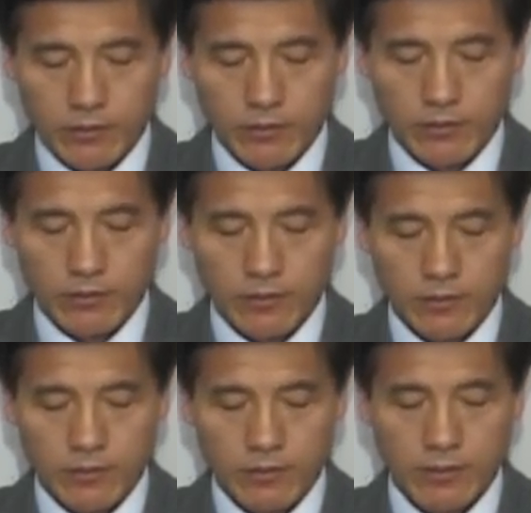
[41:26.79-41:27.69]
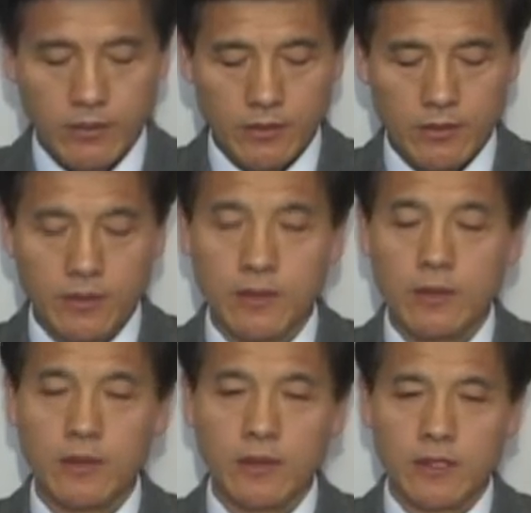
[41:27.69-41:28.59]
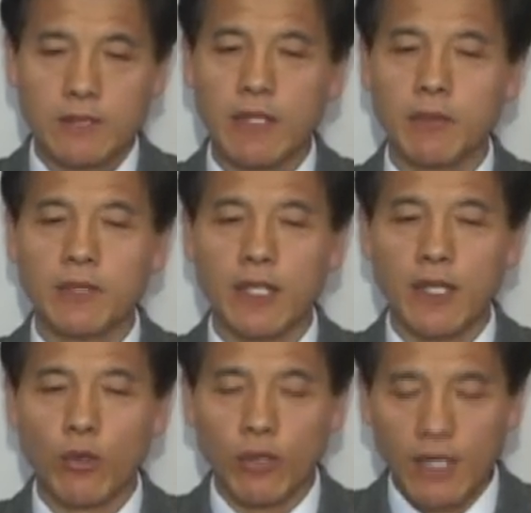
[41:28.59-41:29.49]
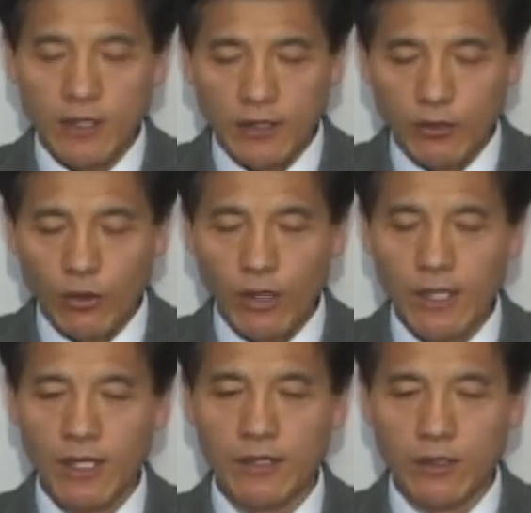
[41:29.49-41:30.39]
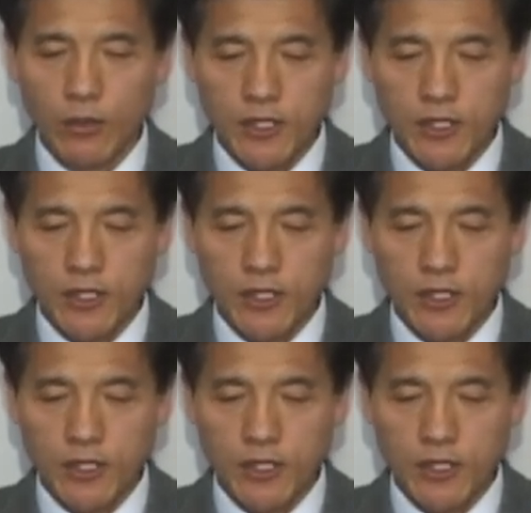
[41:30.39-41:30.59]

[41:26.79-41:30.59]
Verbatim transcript: Christ's power will be upon us